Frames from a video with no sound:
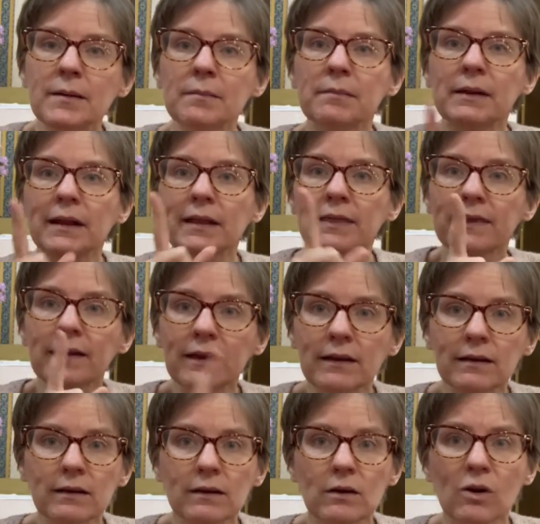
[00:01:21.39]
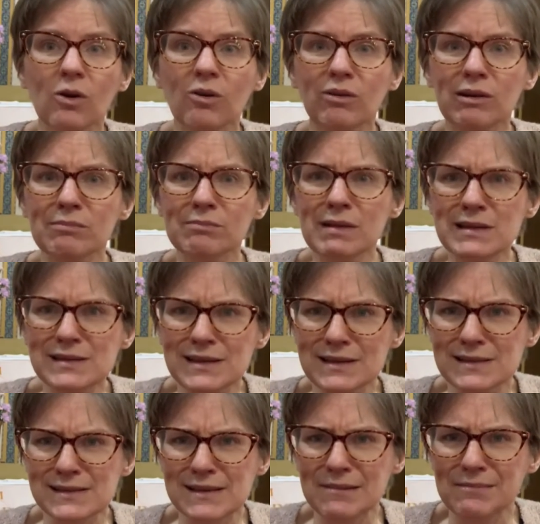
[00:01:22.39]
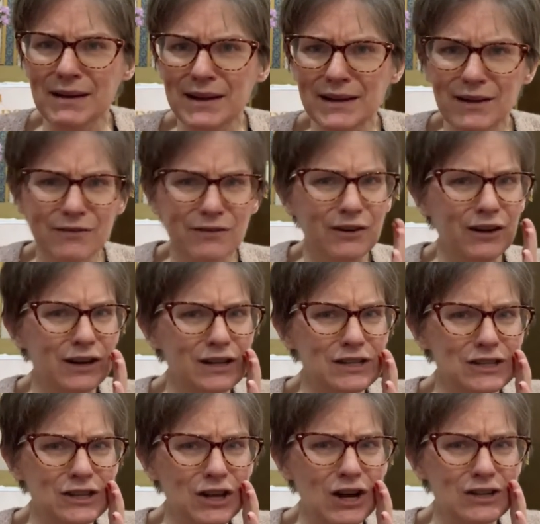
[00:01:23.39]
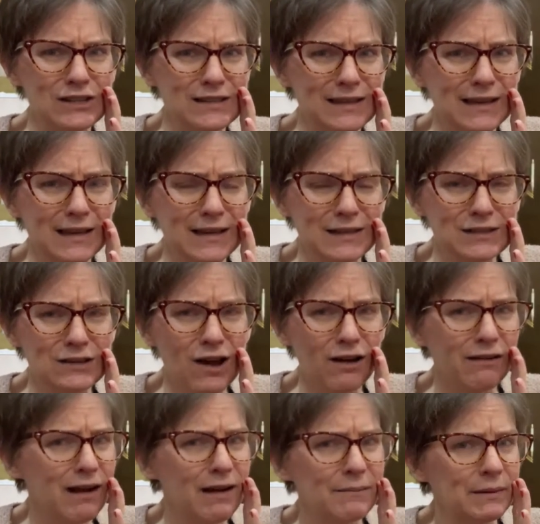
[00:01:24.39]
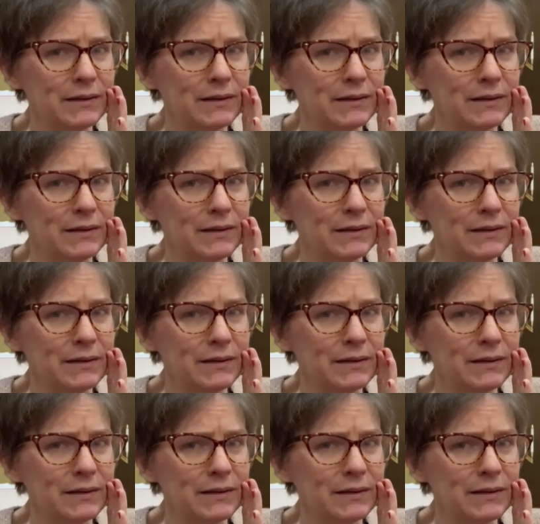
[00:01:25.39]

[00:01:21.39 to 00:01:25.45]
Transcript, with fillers: But I think we're missing somebody if we're going to start singing a song, right?